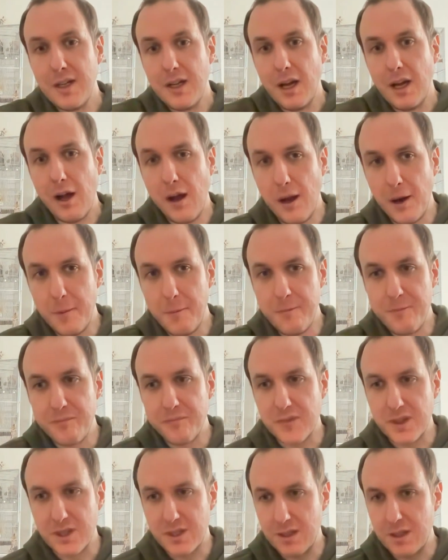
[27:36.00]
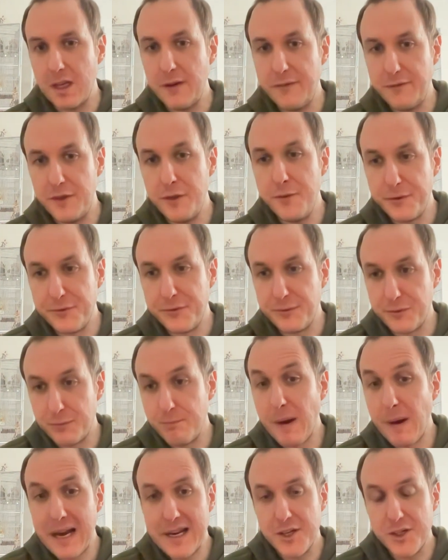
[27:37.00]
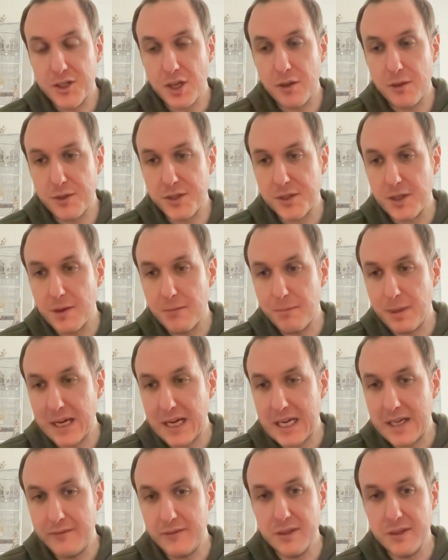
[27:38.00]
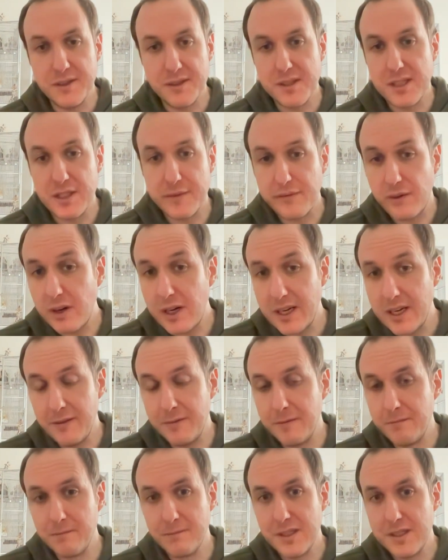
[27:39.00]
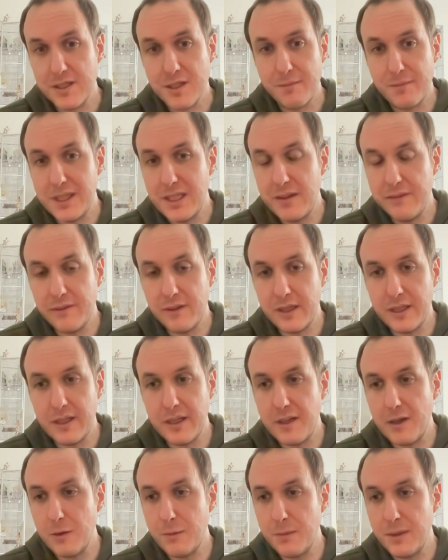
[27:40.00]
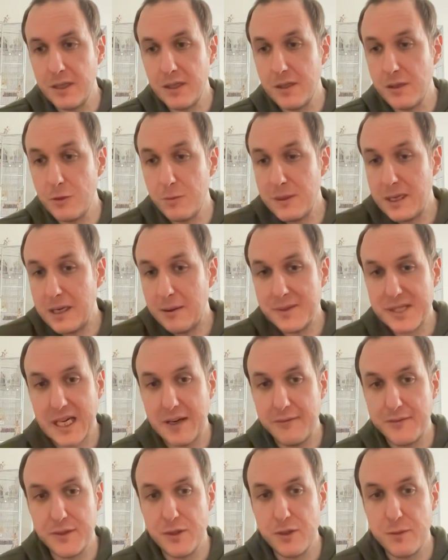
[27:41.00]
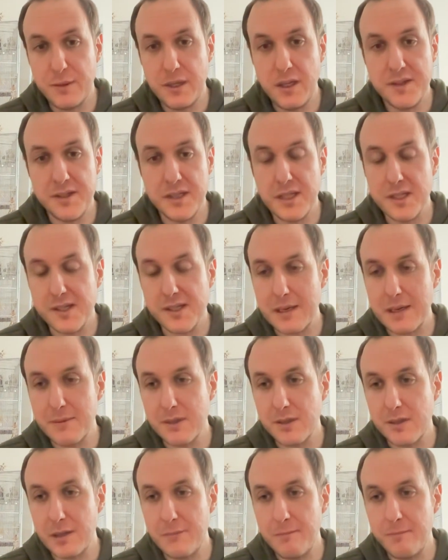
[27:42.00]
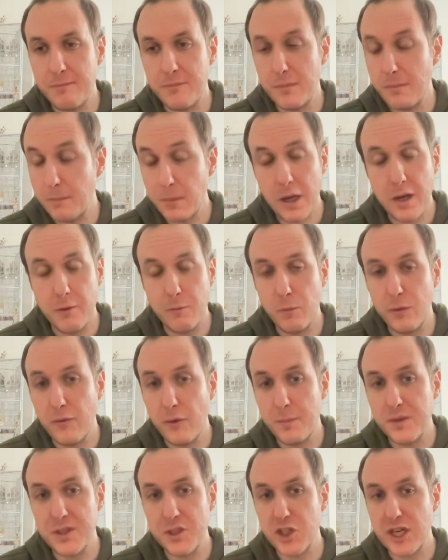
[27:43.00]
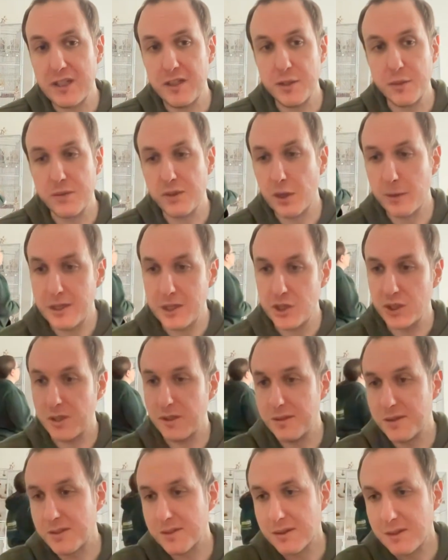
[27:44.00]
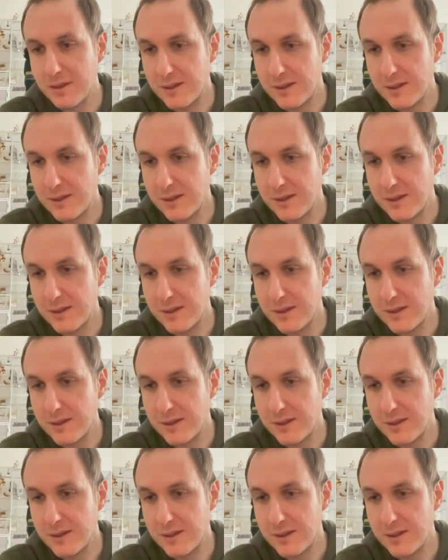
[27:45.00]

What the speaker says: If you manage those behaviours, it's fine. It's completely fine. And you'll be able to have two birds at the same time with opposite genders with no issues.